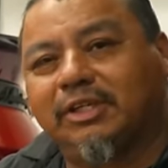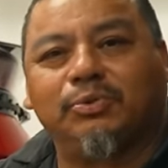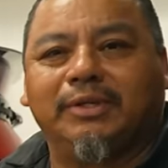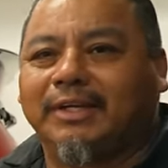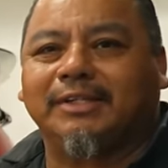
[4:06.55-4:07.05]
this
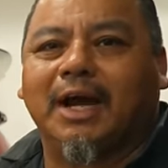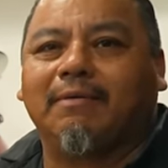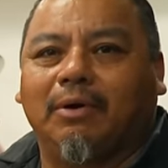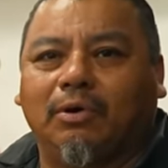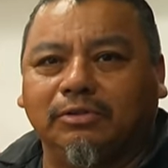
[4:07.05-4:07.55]
one doesn't
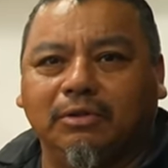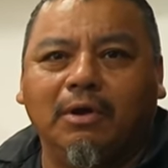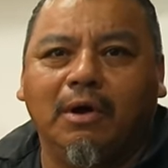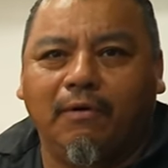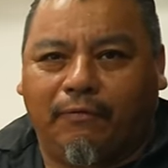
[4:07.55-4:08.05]
have a hose
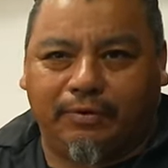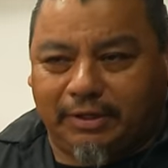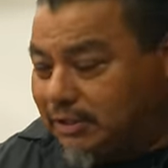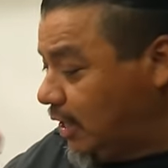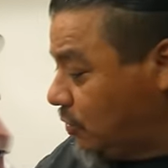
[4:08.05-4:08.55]
for
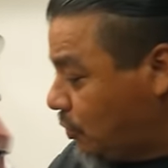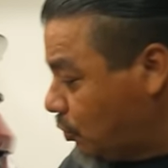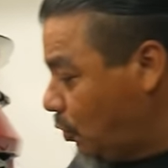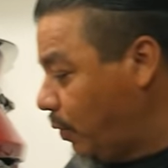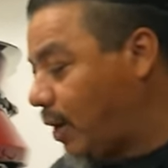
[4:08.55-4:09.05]
the sensor.
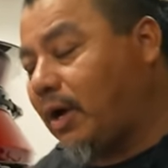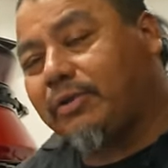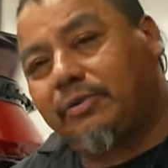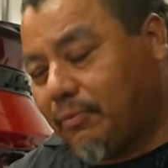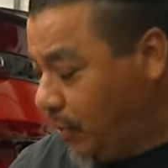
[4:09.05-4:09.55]
So we
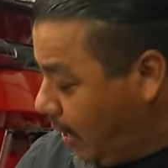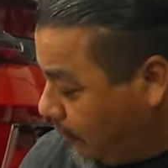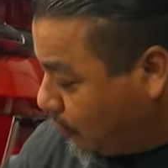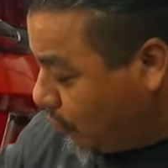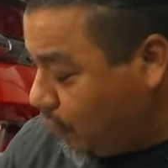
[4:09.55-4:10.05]

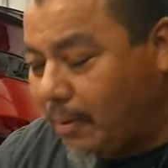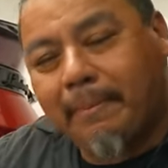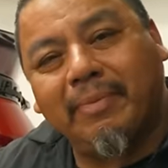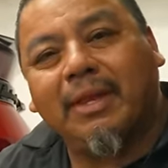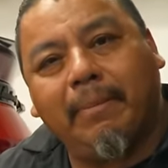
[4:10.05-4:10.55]
have to
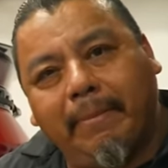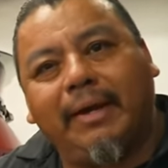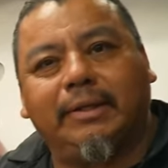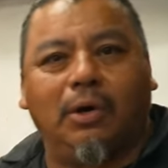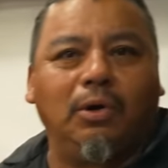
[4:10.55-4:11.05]
make the